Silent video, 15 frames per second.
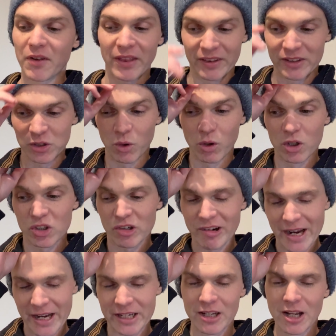I think it still looks
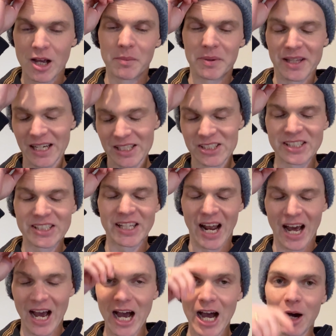great. But the
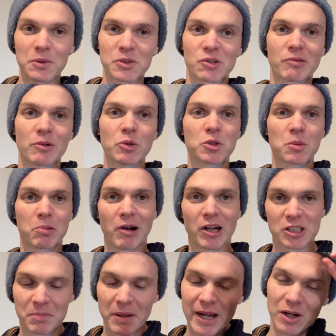RCZ-R was a real
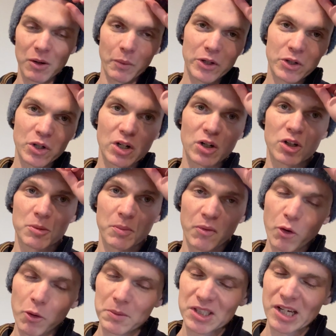surprise packer. We took it along to
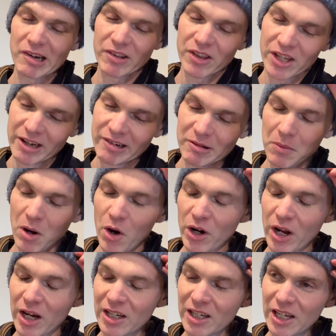Performance Car of the Year at
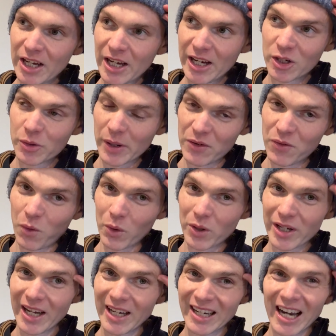Motor in
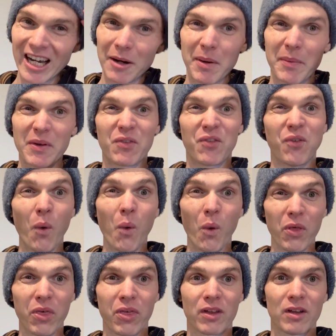2014. It ended up coming
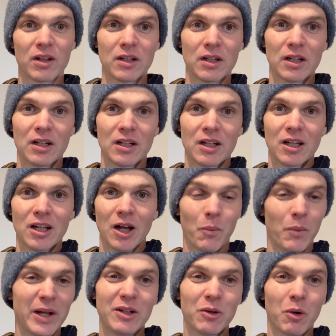4th. And we